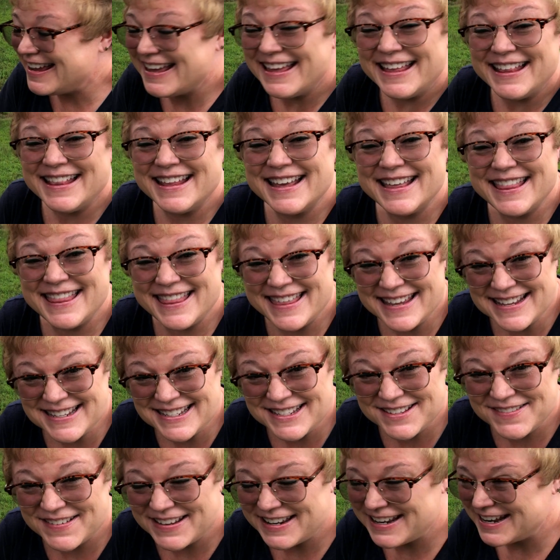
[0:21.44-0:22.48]
In
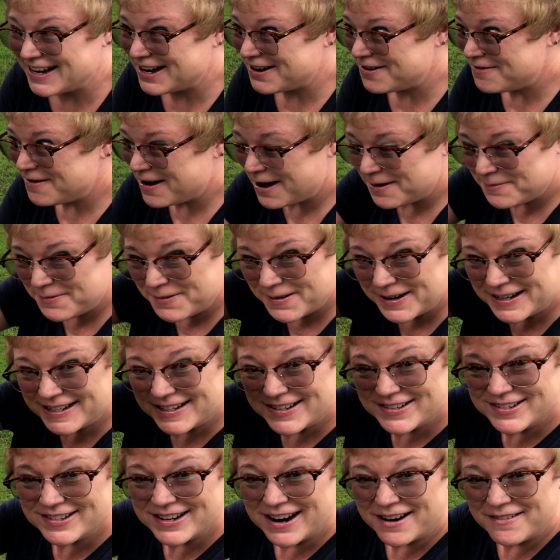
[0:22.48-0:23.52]
this video, I'm going
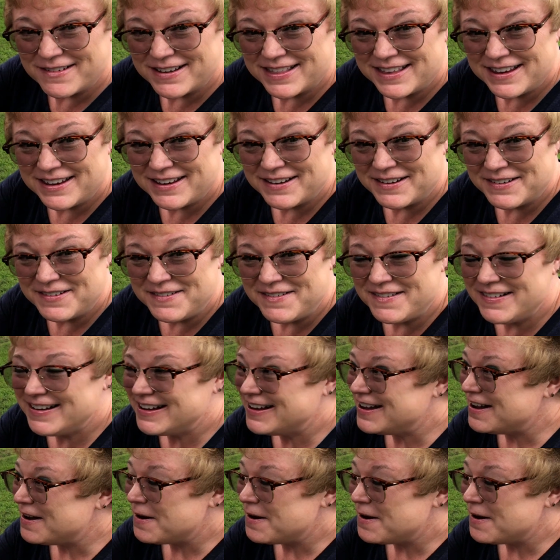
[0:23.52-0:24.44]
to share with you